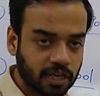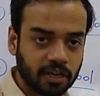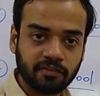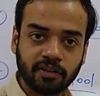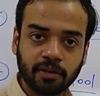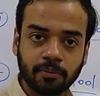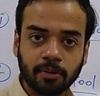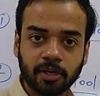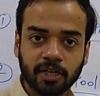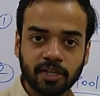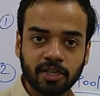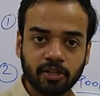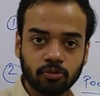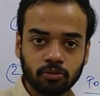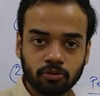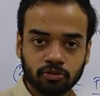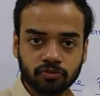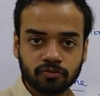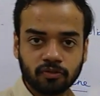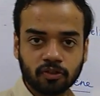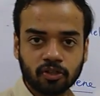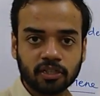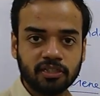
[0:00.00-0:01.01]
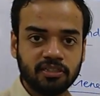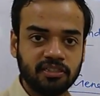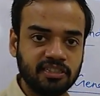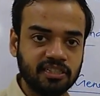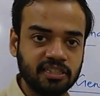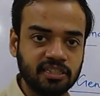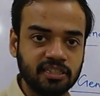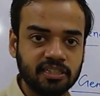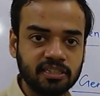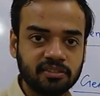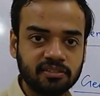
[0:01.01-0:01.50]
Everybody knows what a
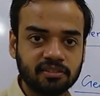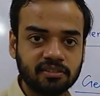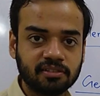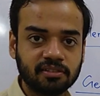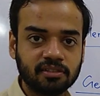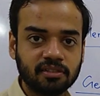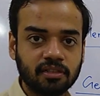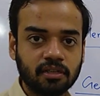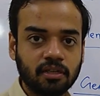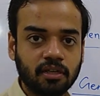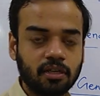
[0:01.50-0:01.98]
gene is,